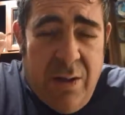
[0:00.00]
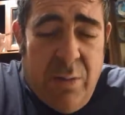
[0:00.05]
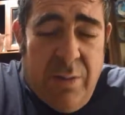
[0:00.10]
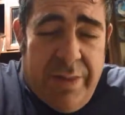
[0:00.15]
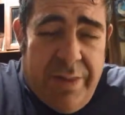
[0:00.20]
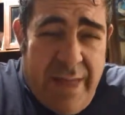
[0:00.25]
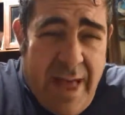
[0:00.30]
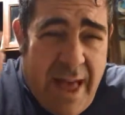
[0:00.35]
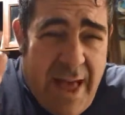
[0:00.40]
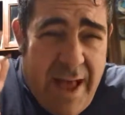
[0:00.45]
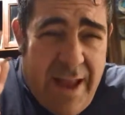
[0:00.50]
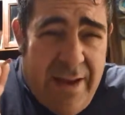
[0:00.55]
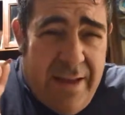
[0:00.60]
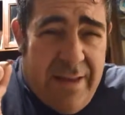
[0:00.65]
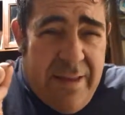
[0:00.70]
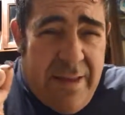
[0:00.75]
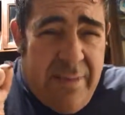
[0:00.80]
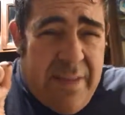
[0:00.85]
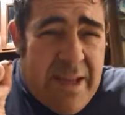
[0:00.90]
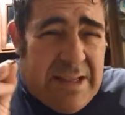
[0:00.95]
with that
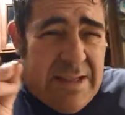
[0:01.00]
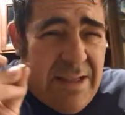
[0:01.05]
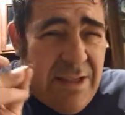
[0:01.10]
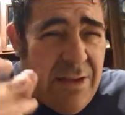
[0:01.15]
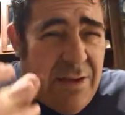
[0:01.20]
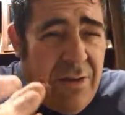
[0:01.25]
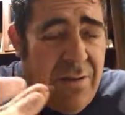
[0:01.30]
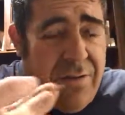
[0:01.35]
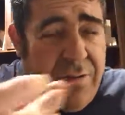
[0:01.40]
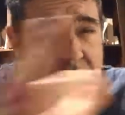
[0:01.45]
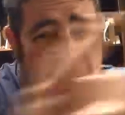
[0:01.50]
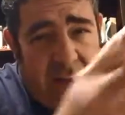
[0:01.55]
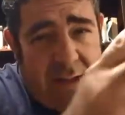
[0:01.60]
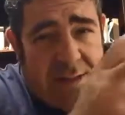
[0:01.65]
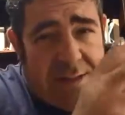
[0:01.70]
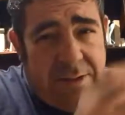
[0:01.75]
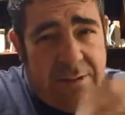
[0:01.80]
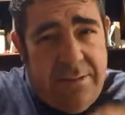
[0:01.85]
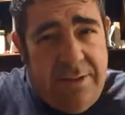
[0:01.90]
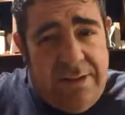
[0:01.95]
makes it good for
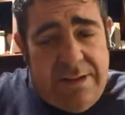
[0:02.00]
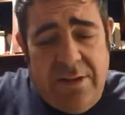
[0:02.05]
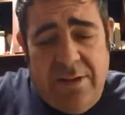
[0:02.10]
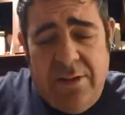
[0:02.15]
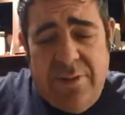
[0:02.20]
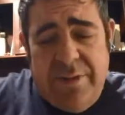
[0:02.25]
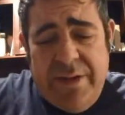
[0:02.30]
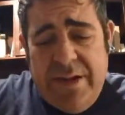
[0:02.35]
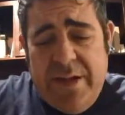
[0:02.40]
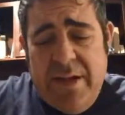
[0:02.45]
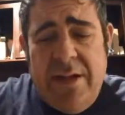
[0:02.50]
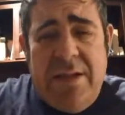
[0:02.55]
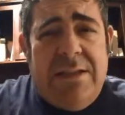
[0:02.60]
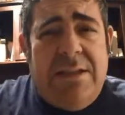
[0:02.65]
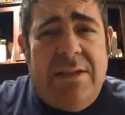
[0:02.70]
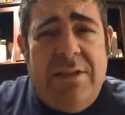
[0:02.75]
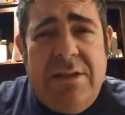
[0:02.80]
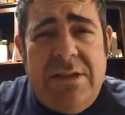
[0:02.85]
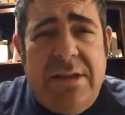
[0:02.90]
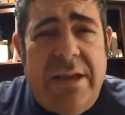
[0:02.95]
us, the reseller,
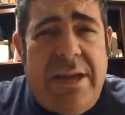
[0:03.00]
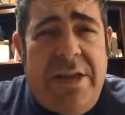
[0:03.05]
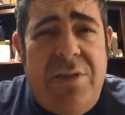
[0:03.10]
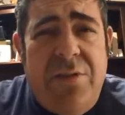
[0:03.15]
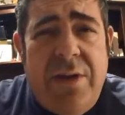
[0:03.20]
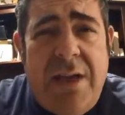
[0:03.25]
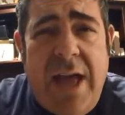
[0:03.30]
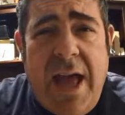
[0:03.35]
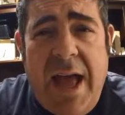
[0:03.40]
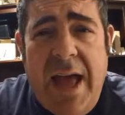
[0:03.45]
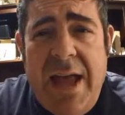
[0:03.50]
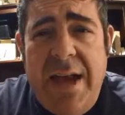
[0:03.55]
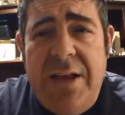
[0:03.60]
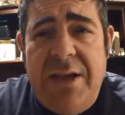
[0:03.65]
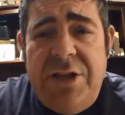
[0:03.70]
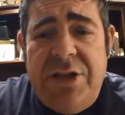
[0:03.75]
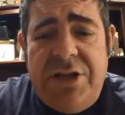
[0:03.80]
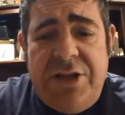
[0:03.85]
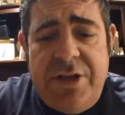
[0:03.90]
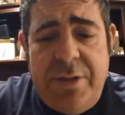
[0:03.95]
because it looks like you
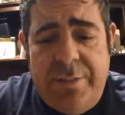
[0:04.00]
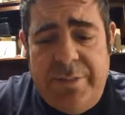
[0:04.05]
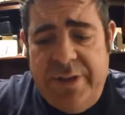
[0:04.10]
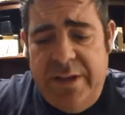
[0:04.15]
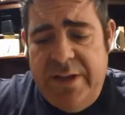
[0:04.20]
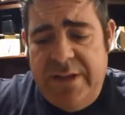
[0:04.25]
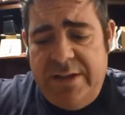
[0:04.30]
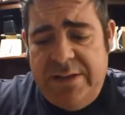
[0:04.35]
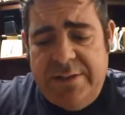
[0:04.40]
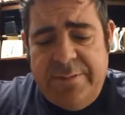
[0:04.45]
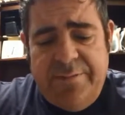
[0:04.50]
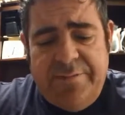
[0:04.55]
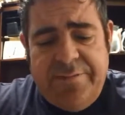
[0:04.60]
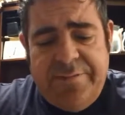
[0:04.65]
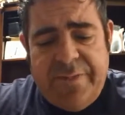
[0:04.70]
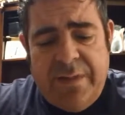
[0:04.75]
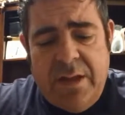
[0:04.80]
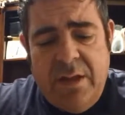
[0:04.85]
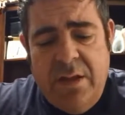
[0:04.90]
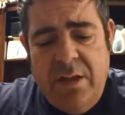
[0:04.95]
can ship this.
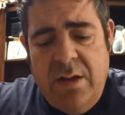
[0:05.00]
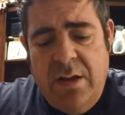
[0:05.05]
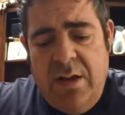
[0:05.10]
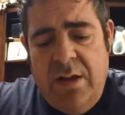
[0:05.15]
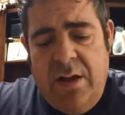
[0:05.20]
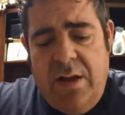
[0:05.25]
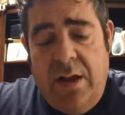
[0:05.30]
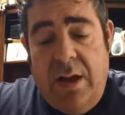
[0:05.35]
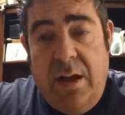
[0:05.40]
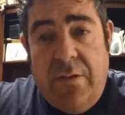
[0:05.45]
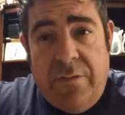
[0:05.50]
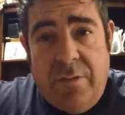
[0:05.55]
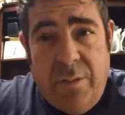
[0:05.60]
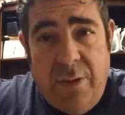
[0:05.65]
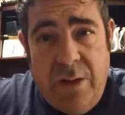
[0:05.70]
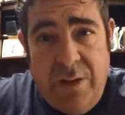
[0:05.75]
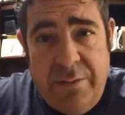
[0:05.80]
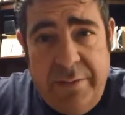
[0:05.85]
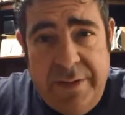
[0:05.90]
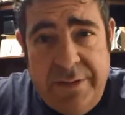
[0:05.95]

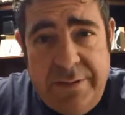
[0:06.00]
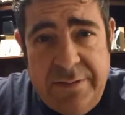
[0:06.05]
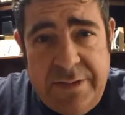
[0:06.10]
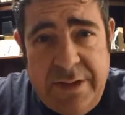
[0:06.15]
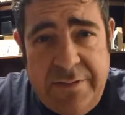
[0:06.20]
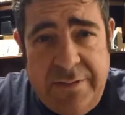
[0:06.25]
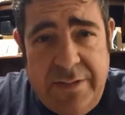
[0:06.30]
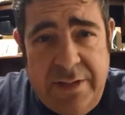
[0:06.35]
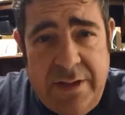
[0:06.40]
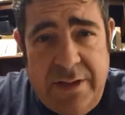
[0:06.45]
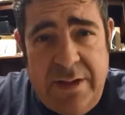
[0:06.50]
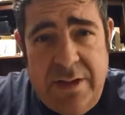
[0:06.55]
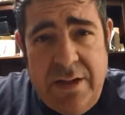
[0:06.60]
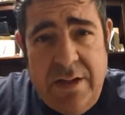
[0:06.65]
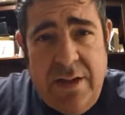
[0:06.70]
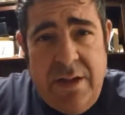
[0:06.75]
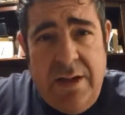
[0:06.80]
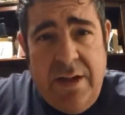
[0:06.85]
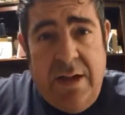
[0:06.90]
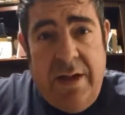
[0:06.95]
From all the research I've done,
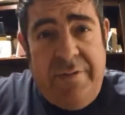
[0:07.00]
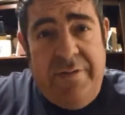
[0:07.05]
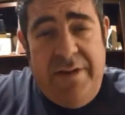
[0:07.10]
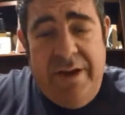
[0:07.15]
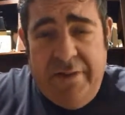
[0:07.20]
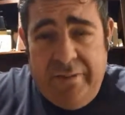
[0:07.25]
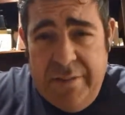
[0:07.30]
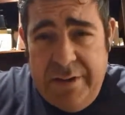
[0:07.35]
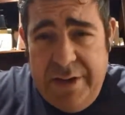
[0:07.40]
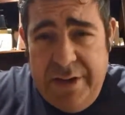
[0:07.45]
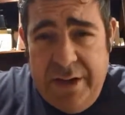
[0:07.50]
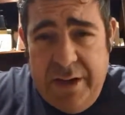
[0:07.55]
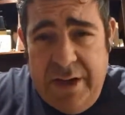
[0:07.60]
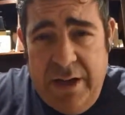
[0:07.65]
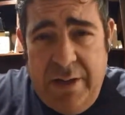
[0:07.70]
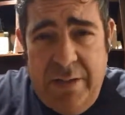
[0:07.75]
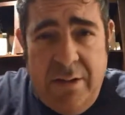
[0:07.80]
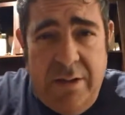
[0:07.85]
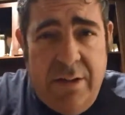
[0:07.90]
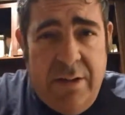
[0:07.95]
I've never done
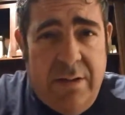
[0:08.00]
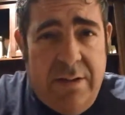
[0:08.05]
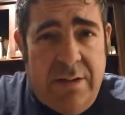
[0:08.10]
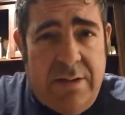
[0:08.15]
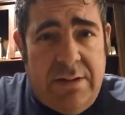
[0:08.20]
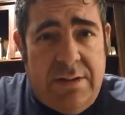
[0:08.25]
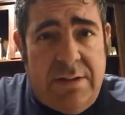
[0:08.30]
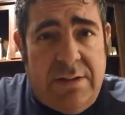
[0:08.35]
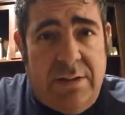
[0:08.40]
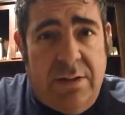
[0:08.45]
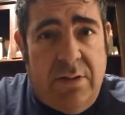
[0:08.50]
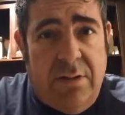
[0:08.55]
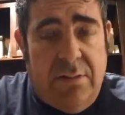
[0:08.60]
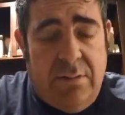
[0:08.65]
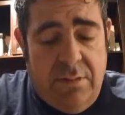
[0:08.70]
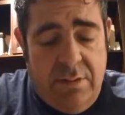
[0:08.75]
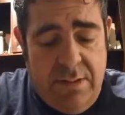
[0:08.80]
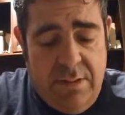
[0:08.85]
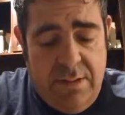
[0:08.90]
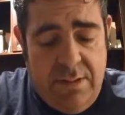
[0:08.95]
it,
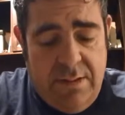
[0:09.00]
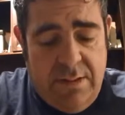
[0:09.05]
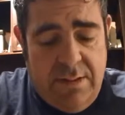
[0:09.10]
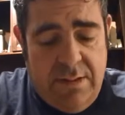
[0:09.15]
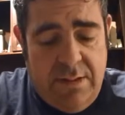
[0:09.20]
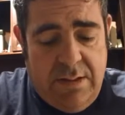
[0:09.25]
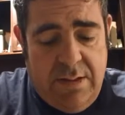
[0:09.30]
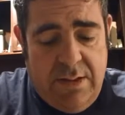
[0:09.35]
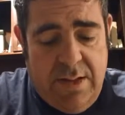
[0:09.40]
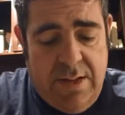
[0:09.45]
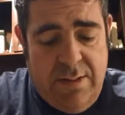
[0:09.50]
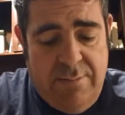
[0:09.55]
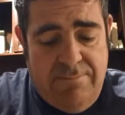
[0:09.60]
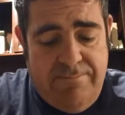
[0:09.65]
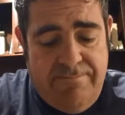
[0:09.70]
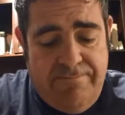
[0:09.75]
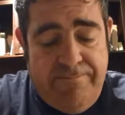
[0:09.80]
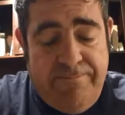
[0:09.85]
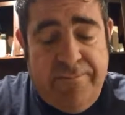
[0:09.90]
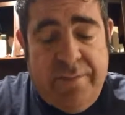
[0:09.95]
so
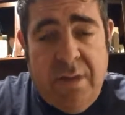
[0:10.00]
I'm